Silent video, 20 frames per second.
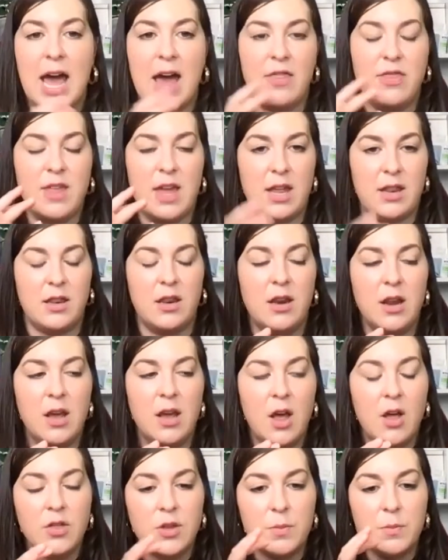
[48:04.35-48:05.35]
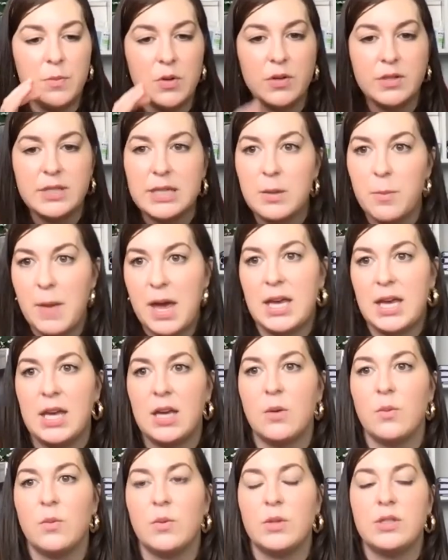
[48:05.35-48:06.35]
And then the music
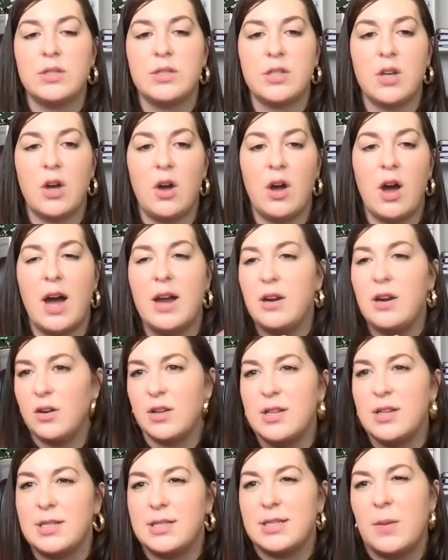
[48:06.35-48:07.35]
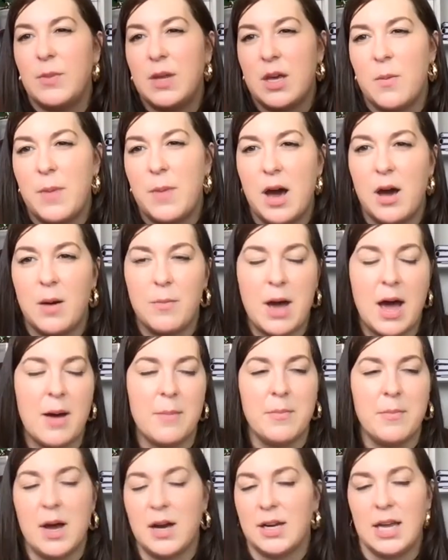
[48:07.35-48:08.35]
making was so, I don't know, there's something about
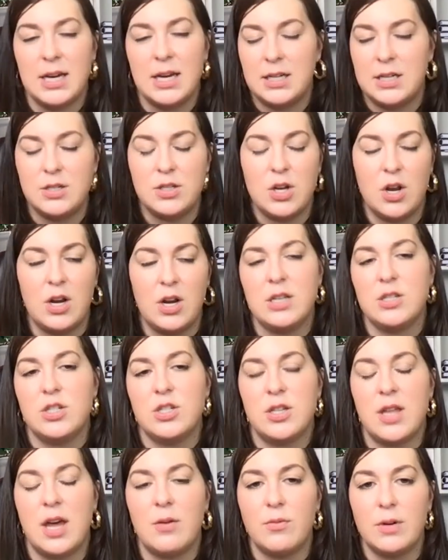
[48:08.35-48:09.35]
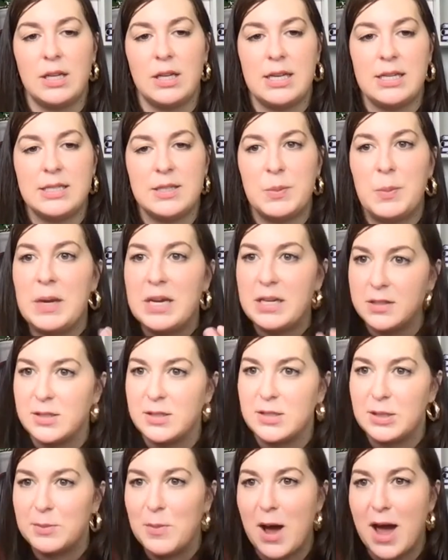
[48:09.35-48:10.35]
Mark Anthony Turnage that really
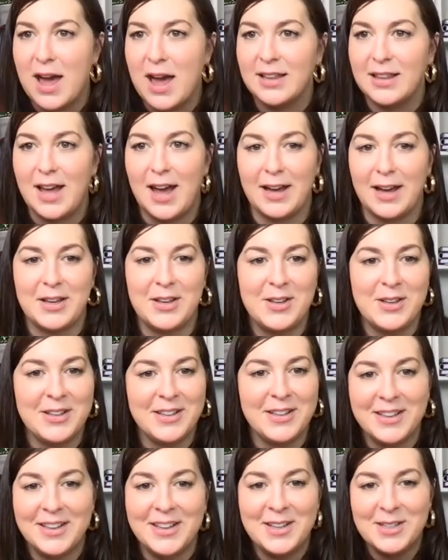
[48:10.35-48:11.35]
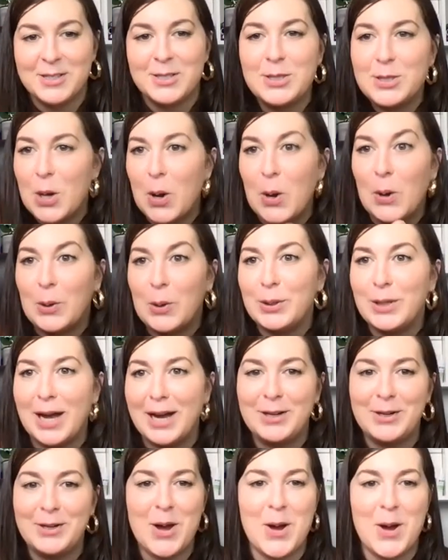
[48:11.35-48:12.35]
speaks to my like soul.
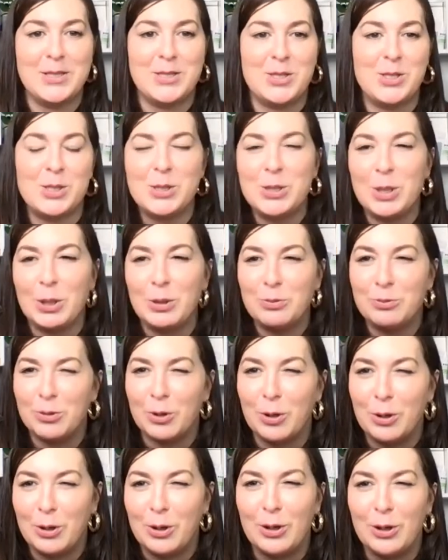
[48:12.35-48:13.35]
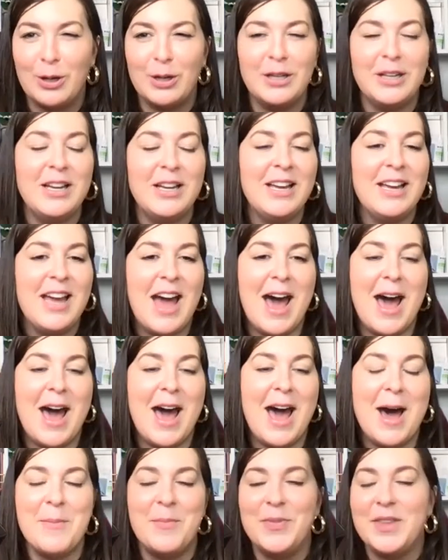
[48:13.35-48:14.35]
I don't know, it's just so raw.
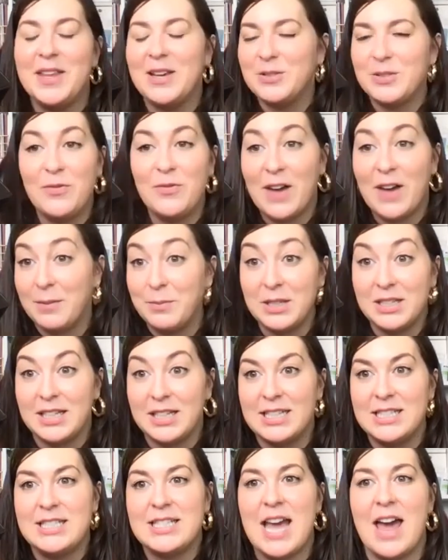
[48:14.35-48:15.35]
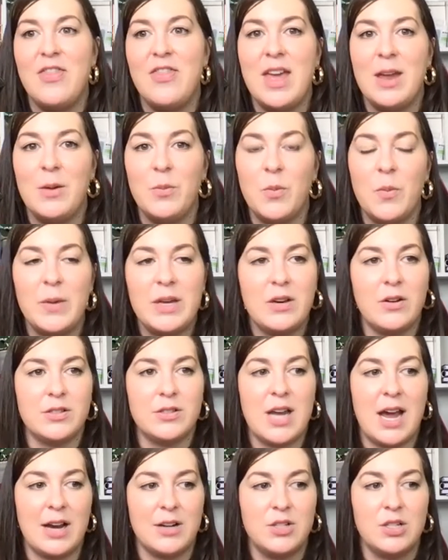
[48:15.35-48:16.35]
It was fabulous. And then when we got
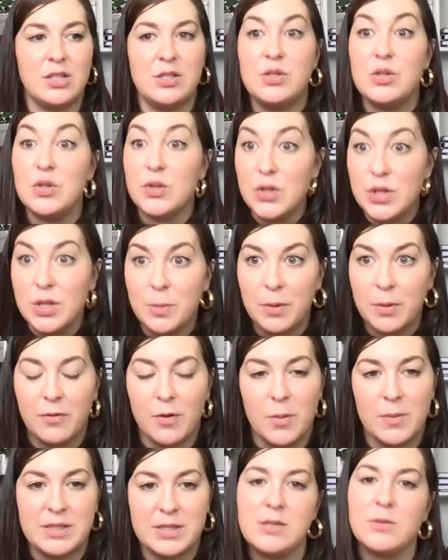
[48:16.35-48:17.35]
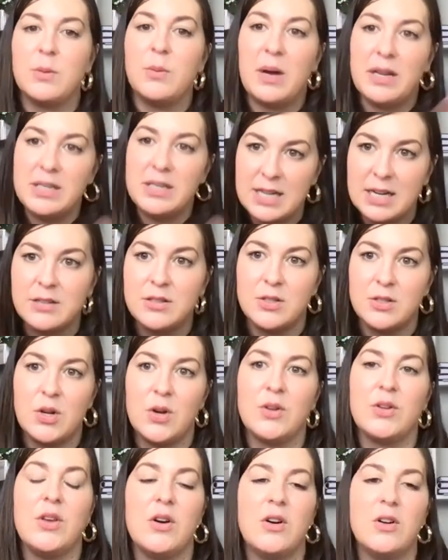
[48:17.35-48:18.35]
to actually do the performances, we went down to
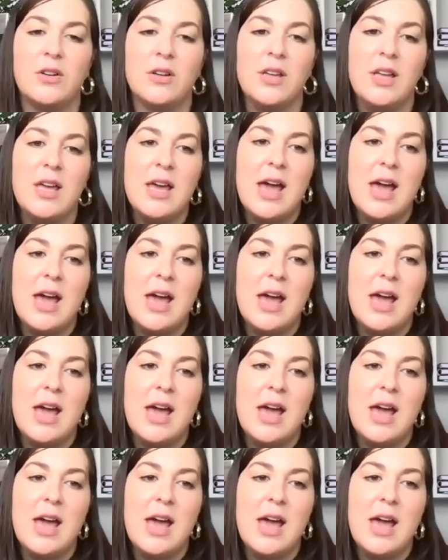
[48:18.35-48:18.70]
Tongyong.